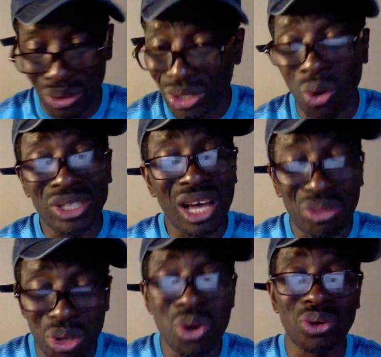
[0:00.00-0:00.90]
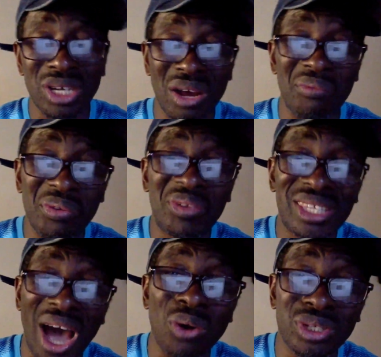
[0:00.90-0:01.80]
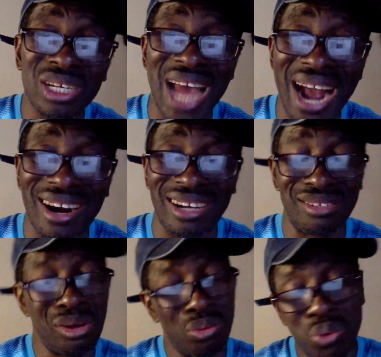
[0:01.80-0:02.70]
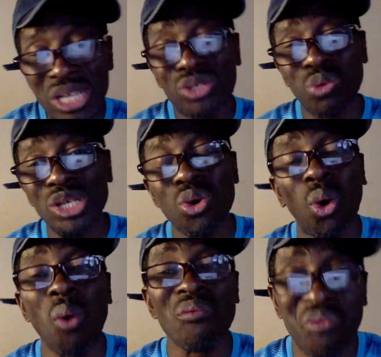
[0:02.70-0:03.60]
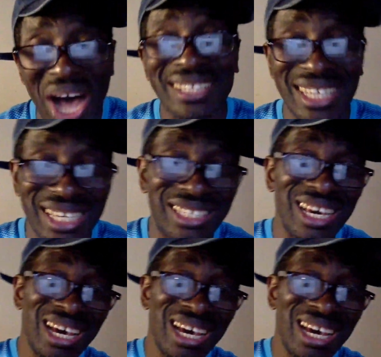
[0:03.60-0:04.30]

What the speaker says: under 350,000 naira. Which when you convert it,